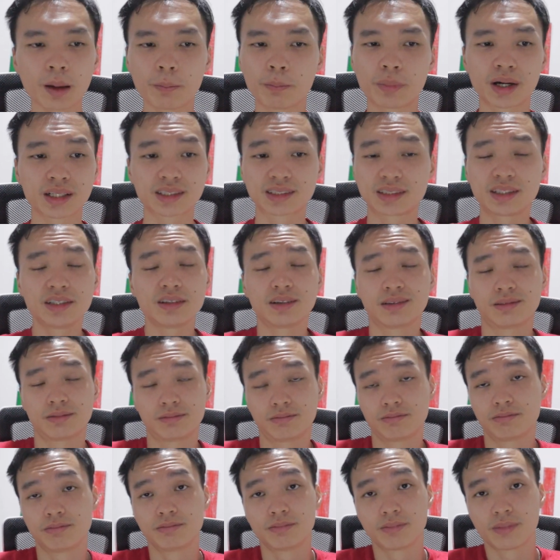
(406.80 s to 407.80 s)
But still,
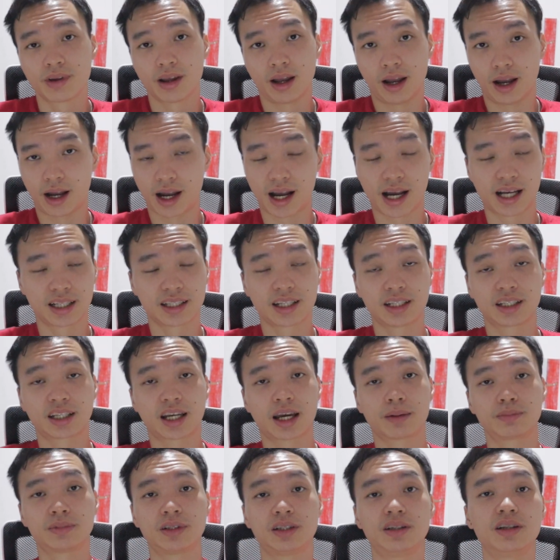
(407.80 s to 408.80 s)
Haaland
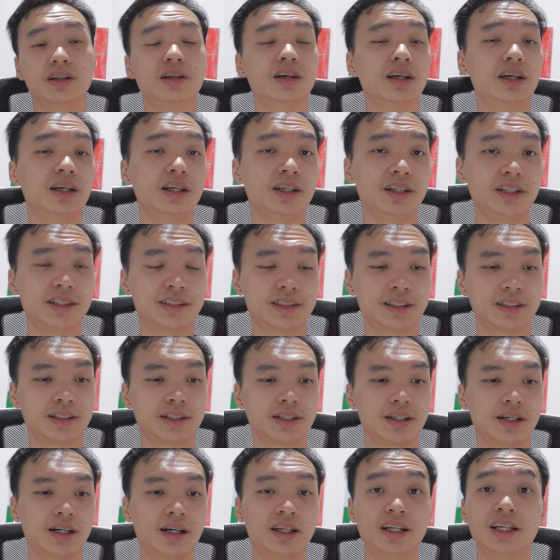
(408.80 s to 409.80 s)
captain
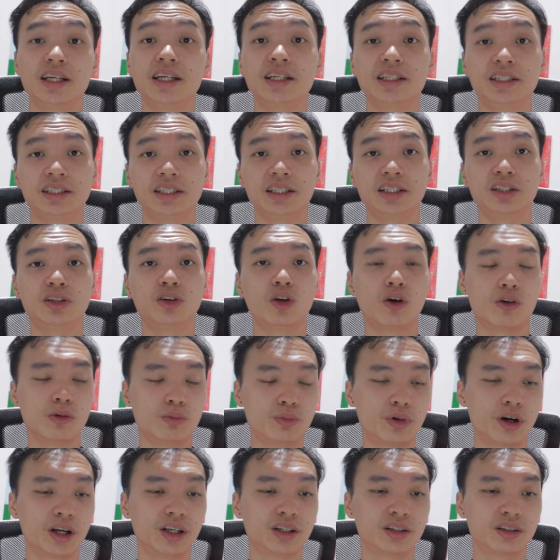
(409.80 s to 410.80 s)
is an easy
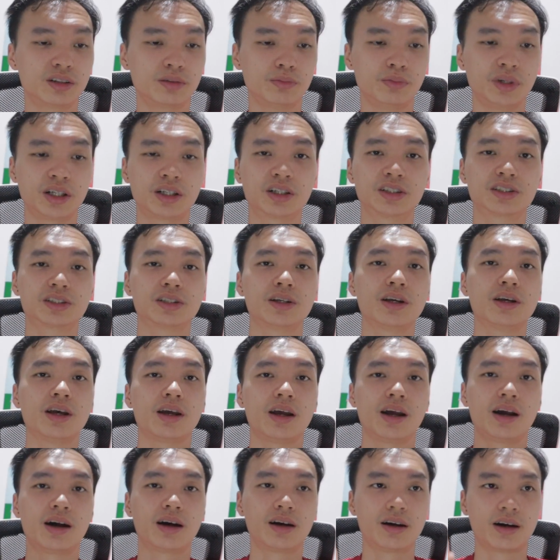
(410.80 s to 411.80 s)
no-brainer because
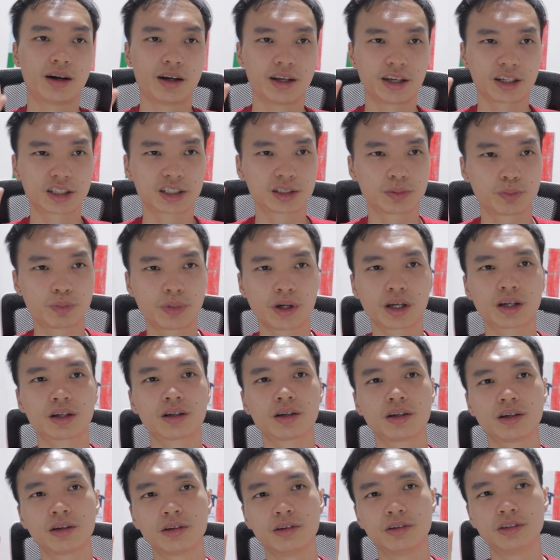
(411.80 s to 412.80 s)
I
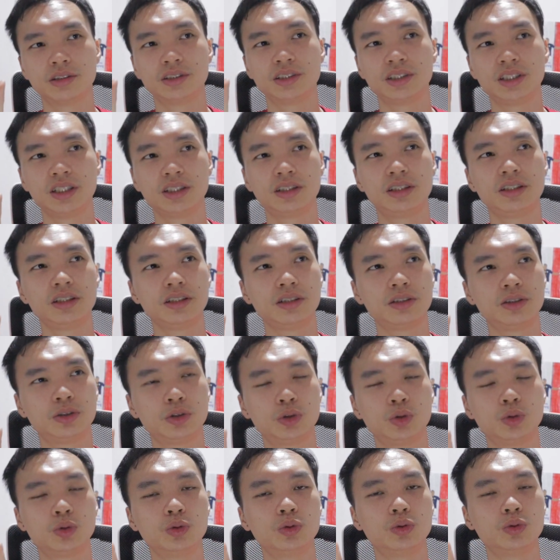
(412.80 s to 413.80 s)
expect City
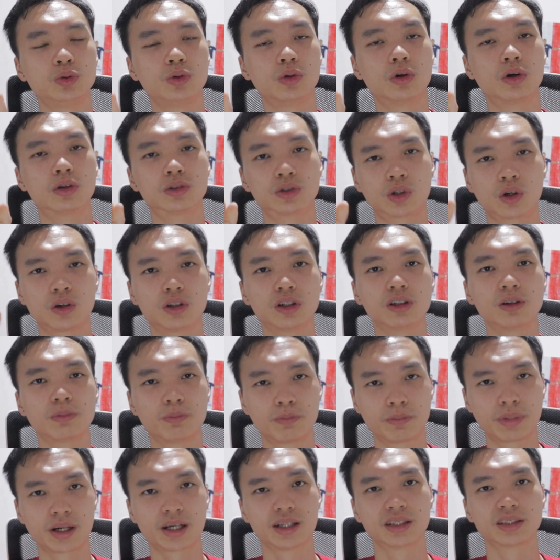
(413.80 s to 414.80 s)
to roll
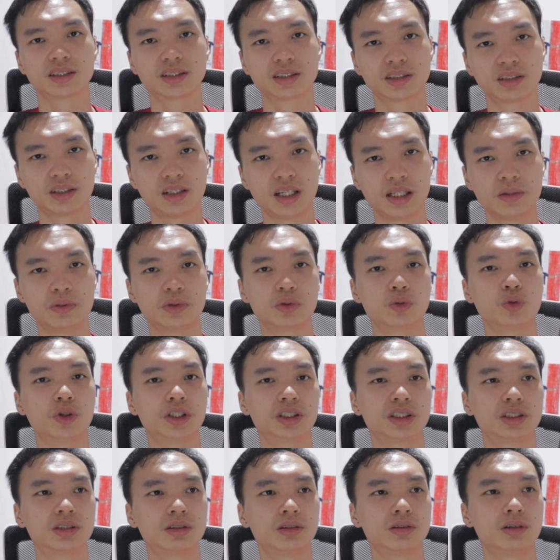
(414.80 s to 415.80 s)
past
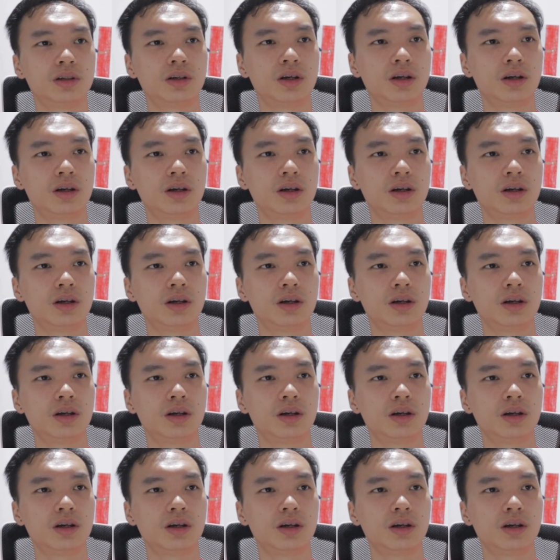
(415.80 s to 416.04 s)
Ipswich.